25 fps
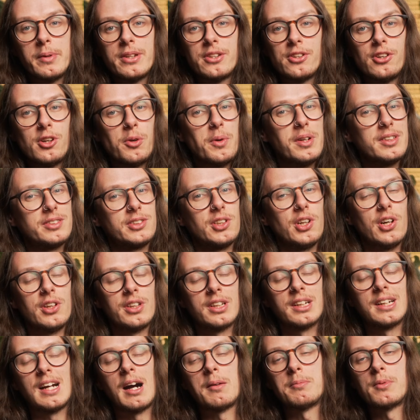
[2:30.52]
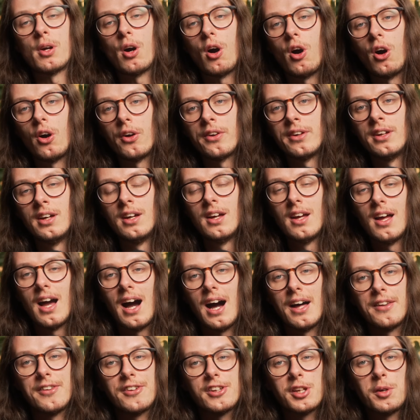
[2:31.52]
we do is turn the camera on,
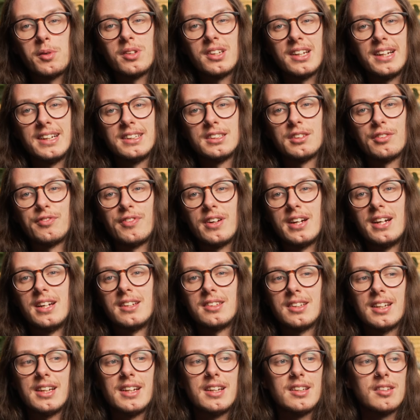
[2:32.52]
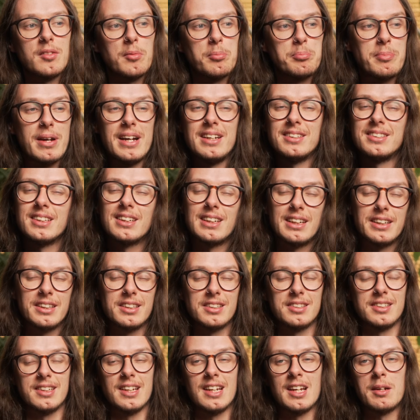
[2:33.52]
and the user interface is basically
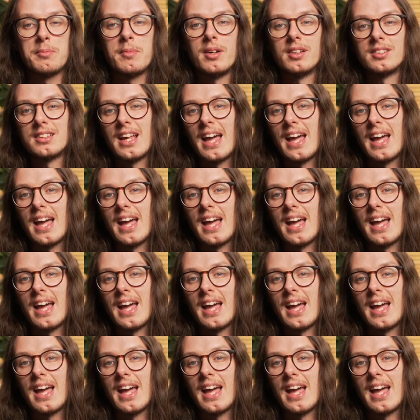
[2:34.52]
the same as